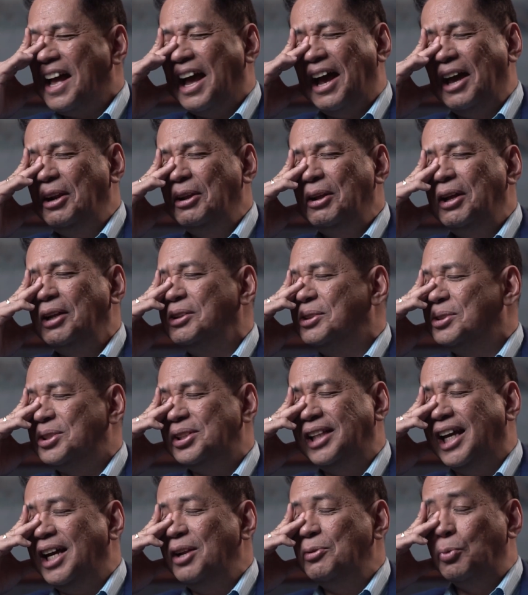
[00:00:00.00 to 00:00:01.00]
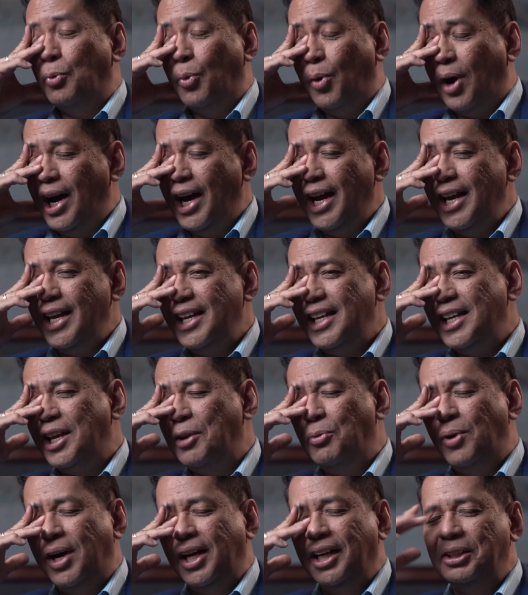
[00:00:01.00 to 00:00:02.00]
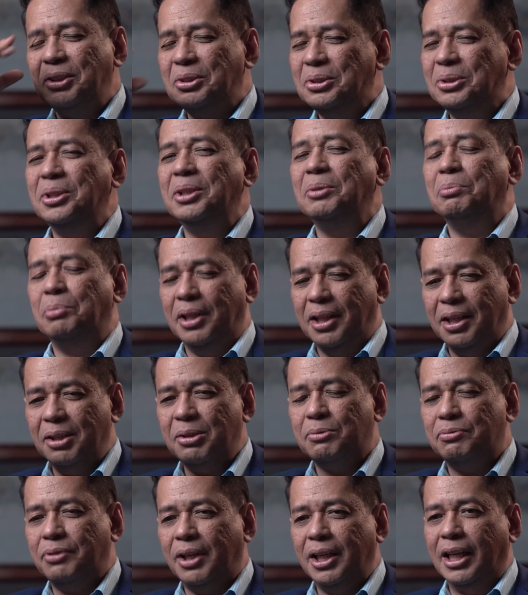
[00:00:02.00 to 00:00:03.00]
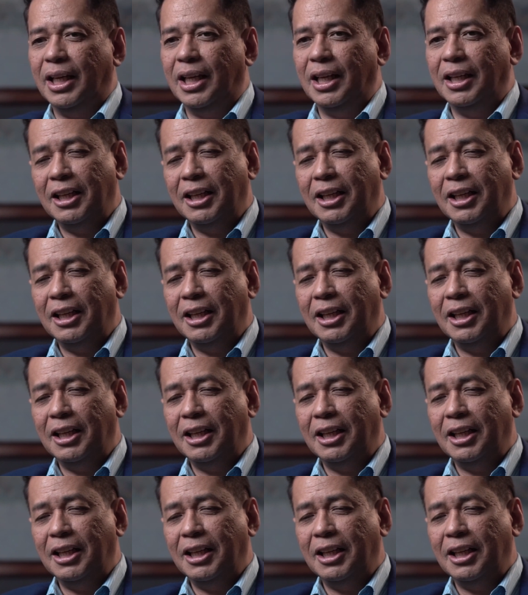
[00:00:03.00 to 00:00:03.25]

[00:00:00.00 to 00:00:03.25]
I don't understand why he wanted to do it, but it was funny.